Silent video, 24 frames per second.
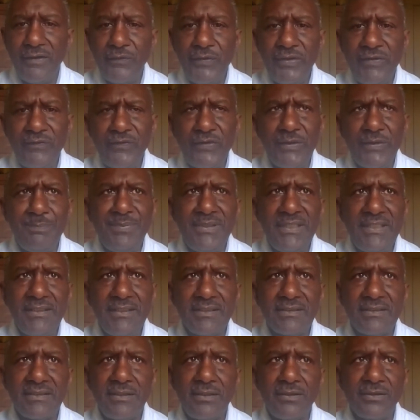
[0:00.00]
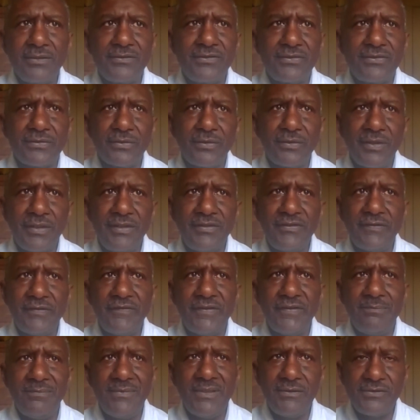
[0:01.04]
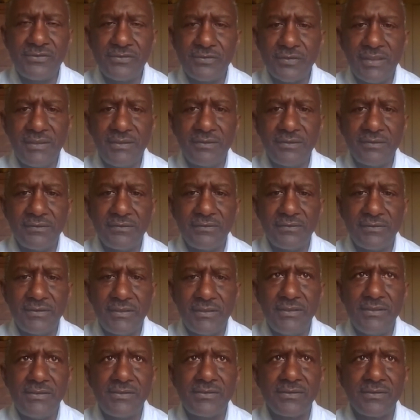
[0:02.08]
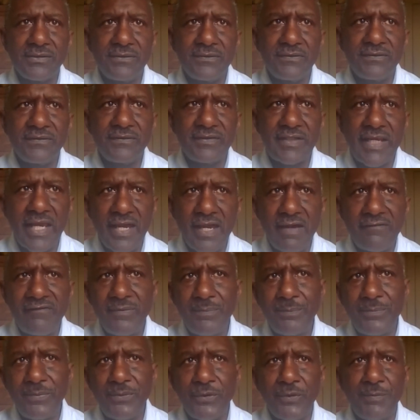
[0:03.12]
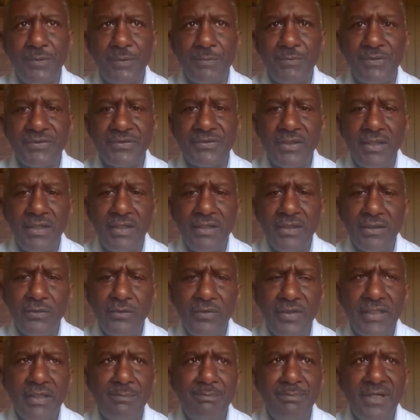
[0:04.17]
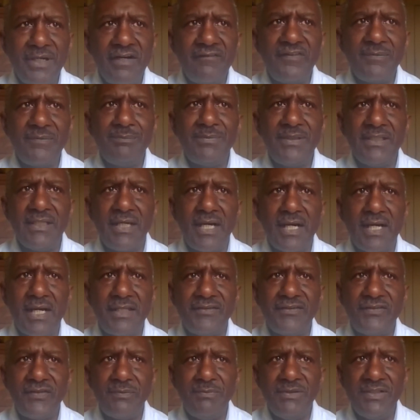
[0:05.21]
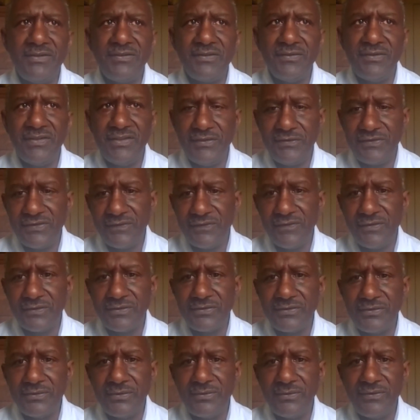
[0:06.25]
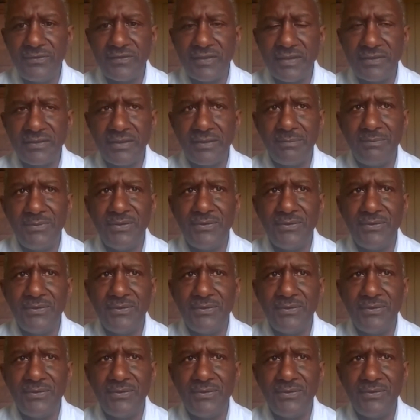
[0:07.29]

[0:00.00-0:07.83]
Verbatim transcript: We've repeatedly heard stories of administrators, teachers, staff, and board members going above and beyond to meet the needs of their students and